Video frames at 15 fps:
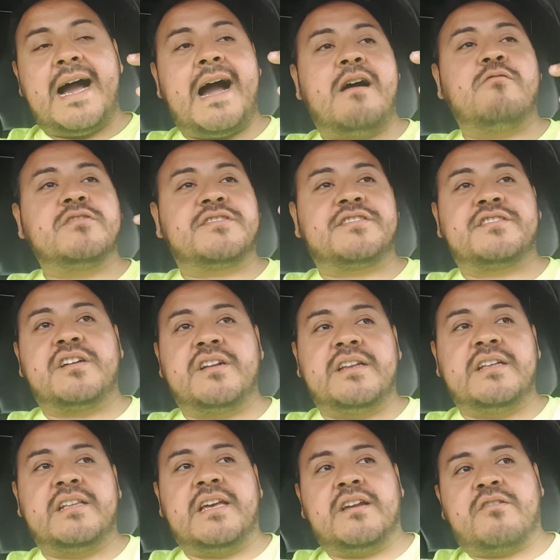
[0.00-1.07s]
I was
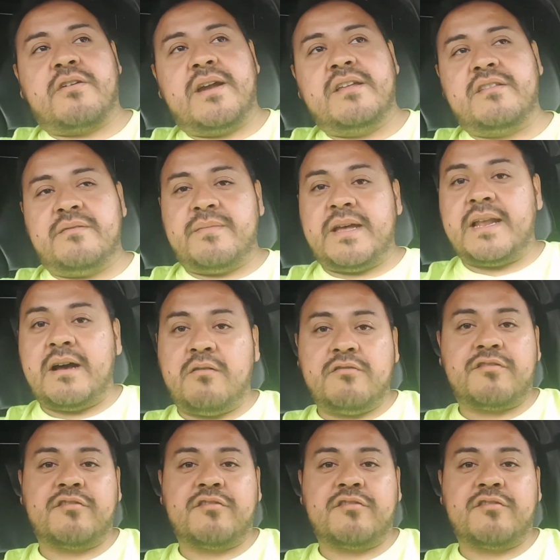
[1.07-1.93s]
studying like crazy, man. I was